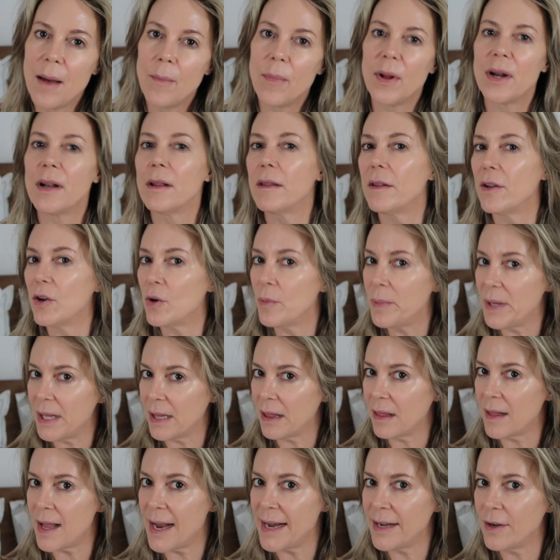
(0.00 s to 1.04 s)
but a little
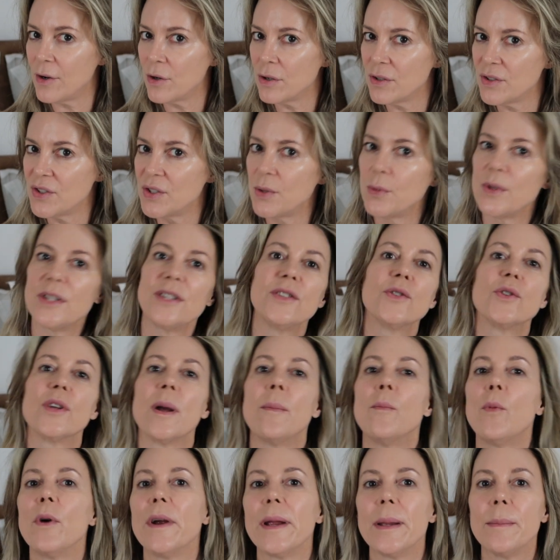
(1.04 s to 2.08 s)
bit lighter, so it's
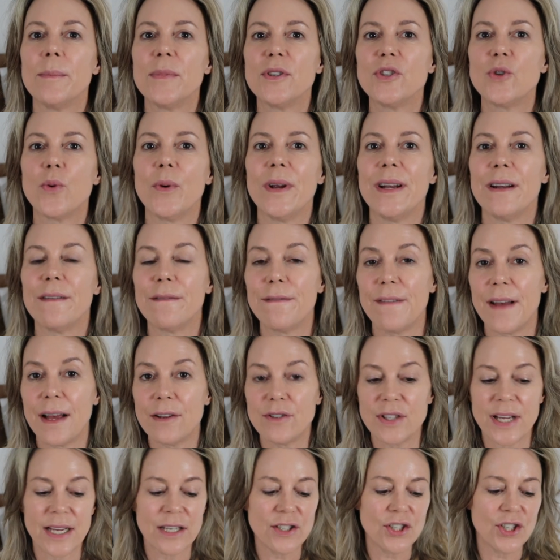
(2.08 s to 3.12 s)
somewhere in between a
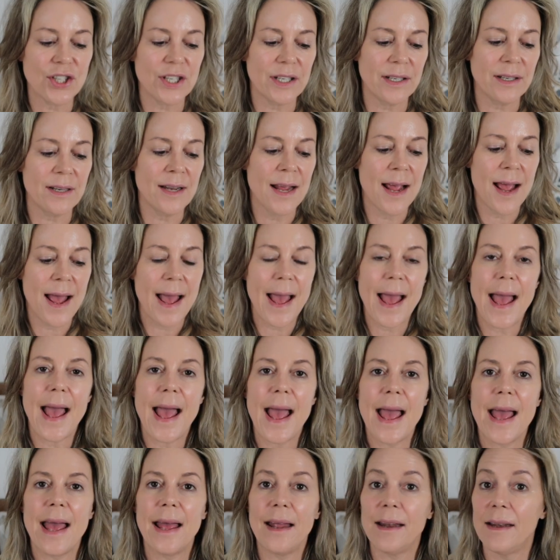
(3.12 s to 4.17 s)
foundation
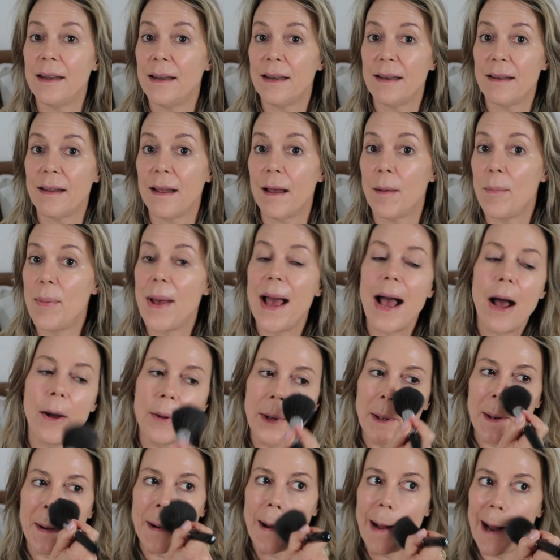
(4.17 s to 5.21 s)
and a
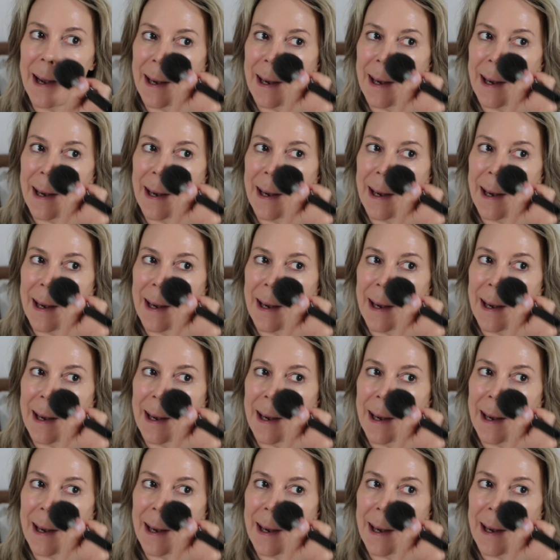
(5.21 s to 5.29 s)
powder.